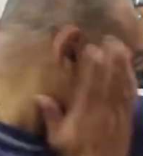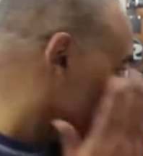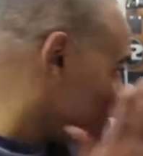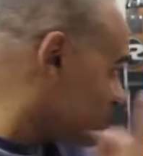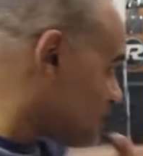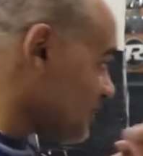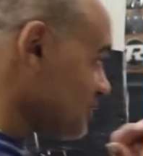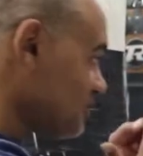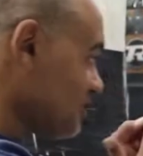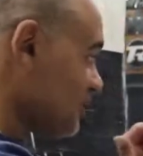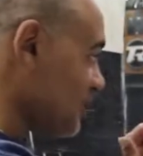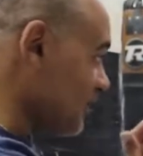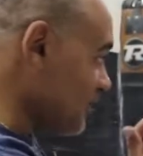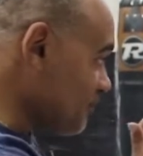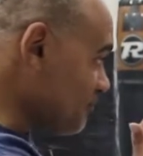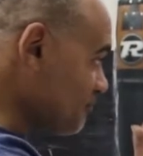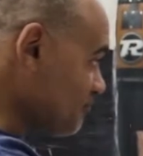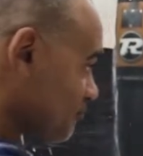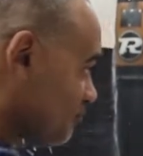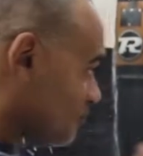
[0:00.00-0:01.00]
Sending it
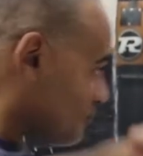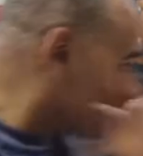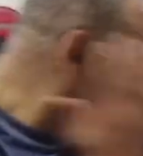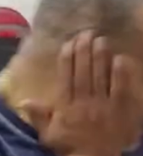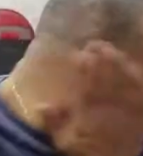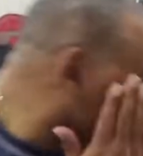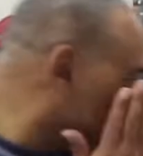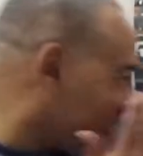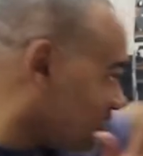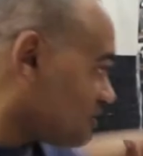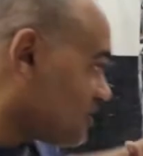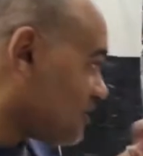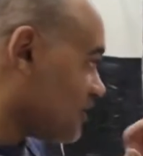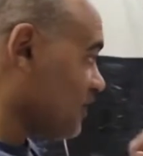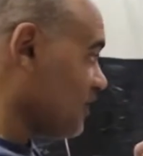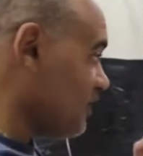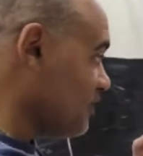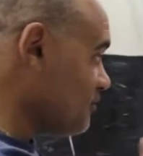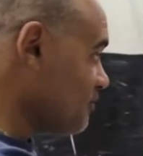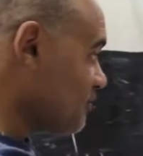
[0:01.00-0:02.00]
in, sending
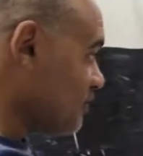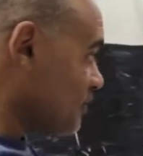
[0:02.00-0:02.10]
it in,